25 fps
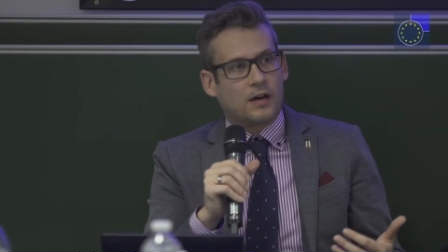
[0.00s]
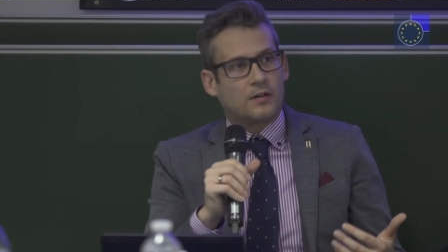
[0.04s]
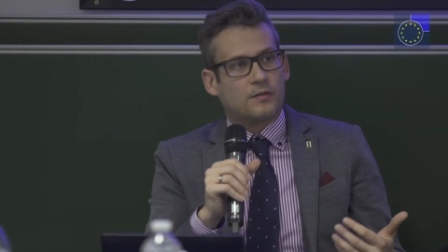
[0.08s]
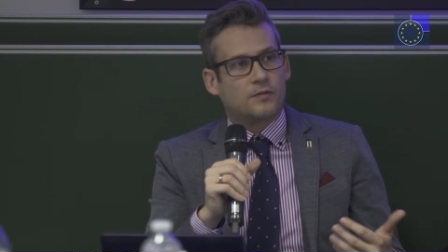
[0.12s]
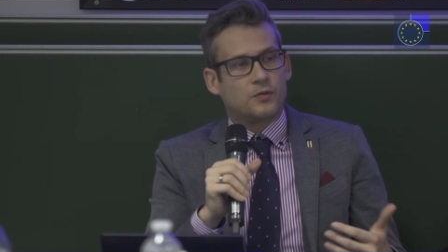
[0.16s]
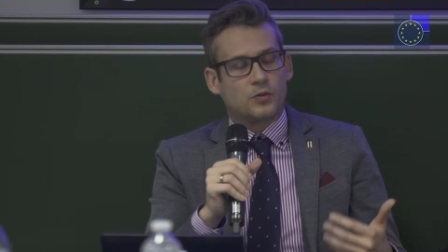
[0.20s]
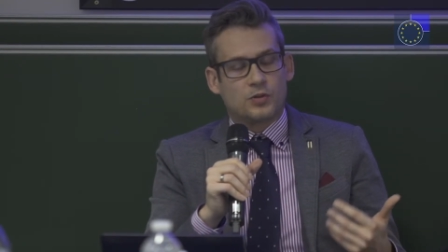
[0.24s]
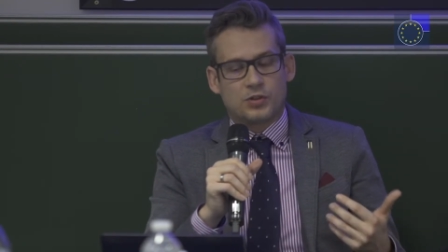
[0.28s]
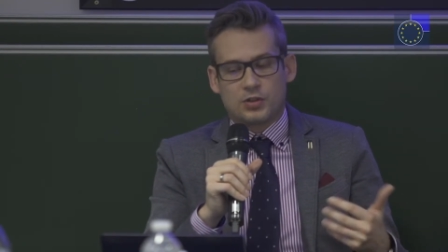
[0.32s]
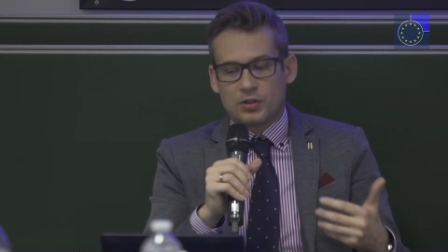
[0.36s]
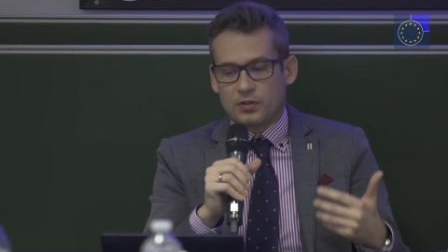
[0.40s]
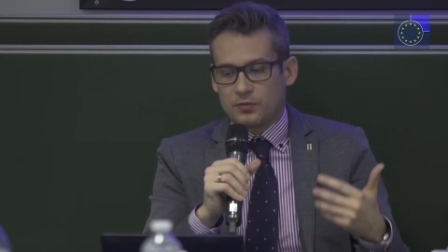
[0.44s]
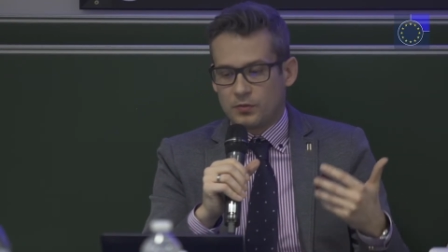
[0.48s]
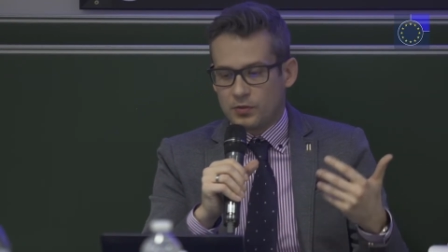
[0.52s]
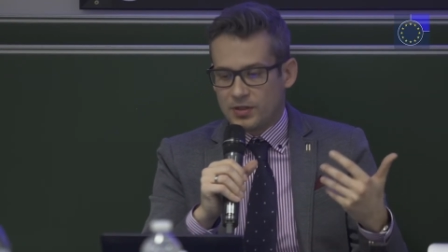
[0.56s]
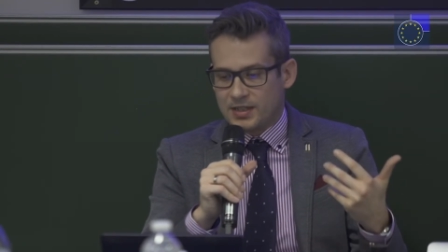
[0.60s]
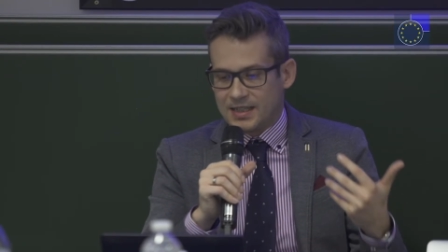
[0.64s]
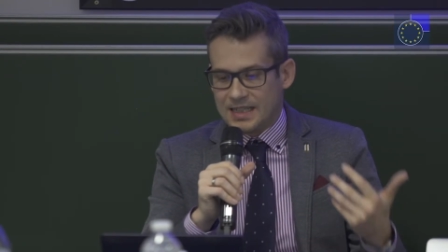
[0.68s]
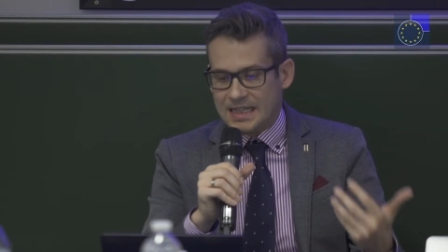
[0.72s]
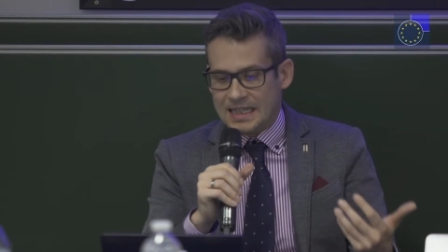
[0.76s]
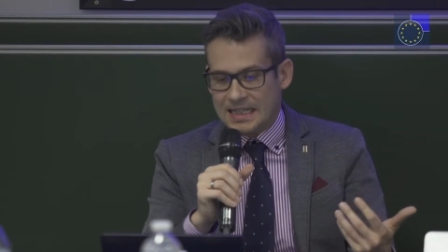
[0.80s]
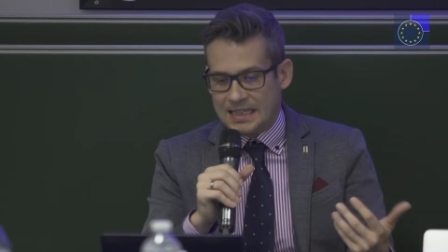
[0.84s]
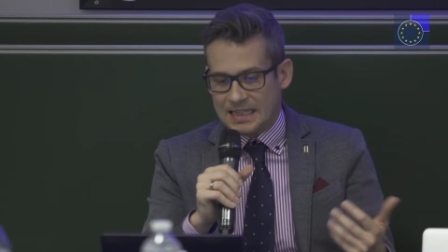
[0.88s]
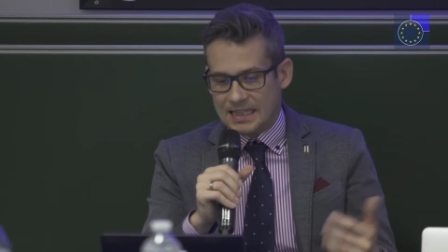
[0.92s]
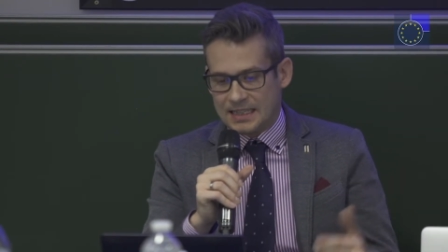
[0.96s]
would
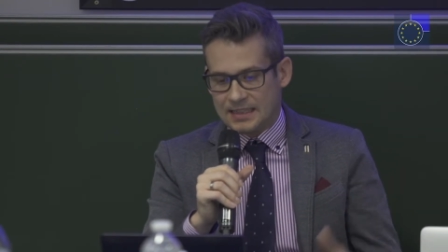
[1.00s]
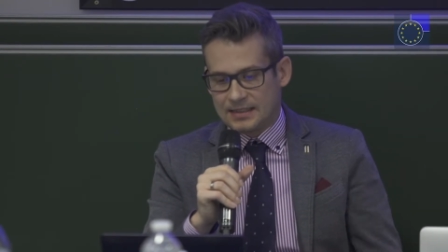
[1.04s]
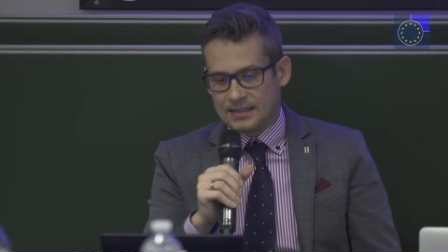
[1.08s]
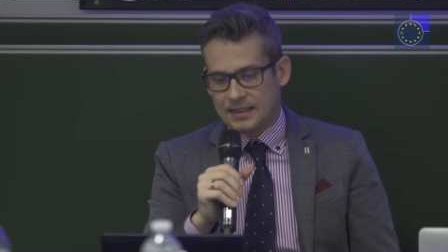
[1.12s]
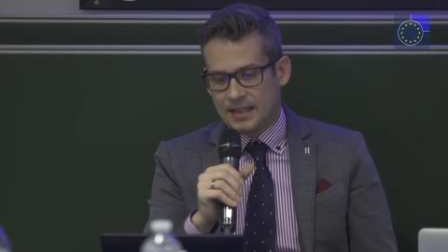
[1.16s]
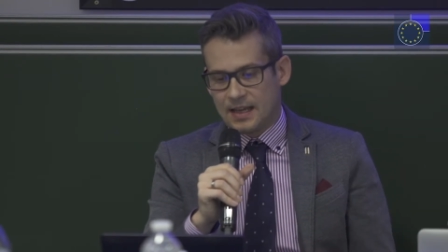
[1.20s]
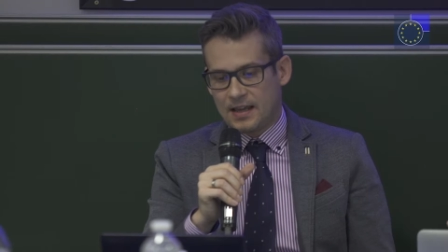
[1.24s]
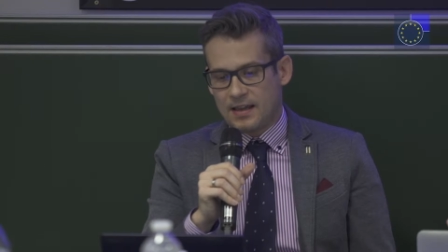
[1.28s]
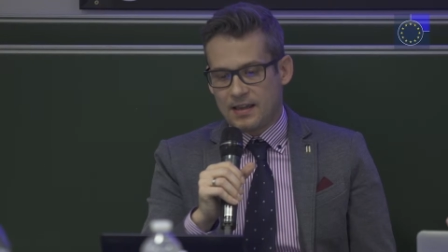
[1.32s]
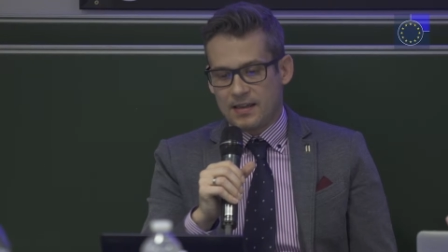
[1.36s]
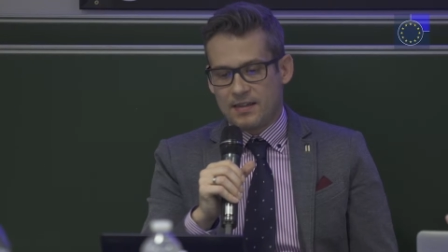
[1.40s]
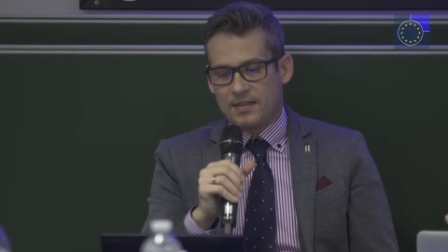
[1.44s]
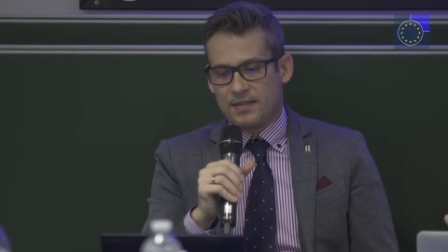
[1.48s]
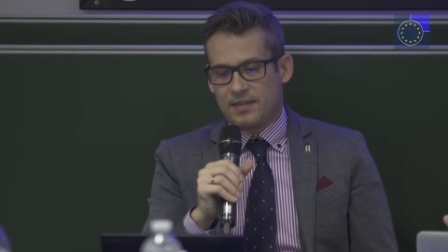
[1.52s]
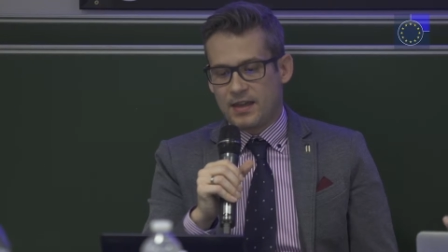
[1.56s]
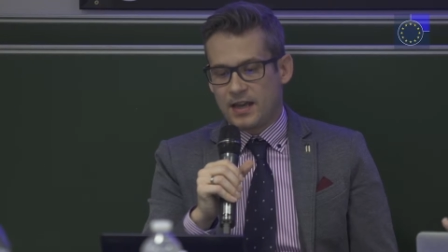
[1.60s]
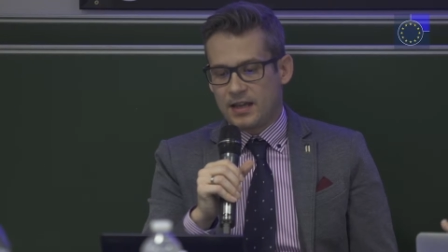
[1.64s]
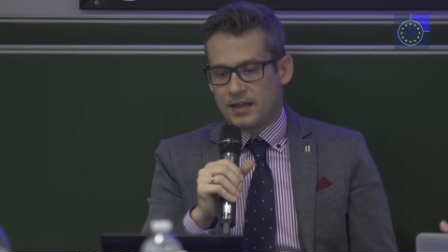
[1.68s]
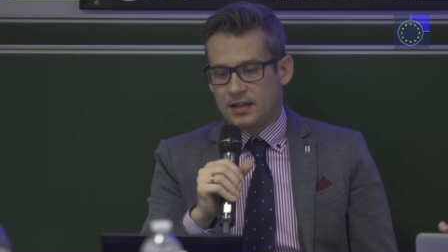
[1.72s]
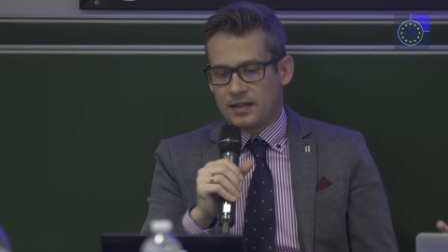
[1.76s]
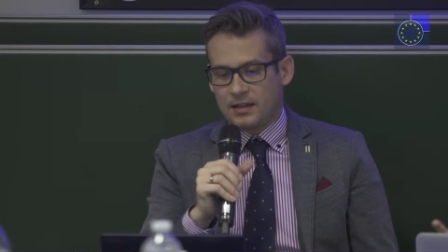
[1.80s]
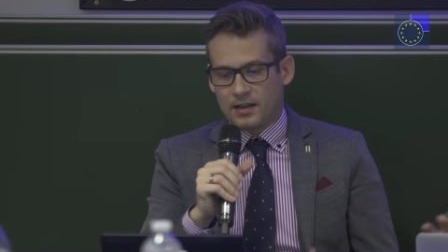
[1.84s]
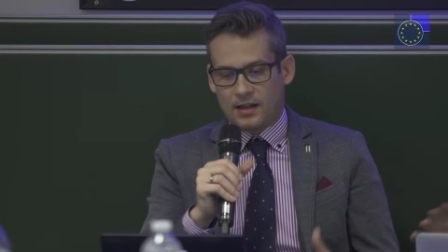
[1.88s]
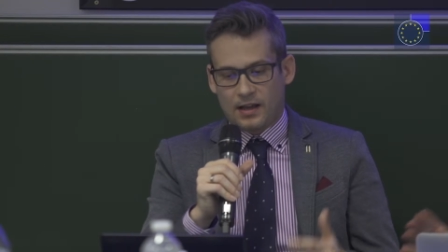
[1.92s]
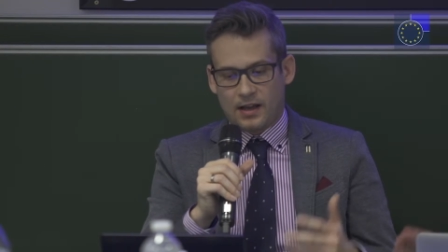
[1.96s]
need it. Then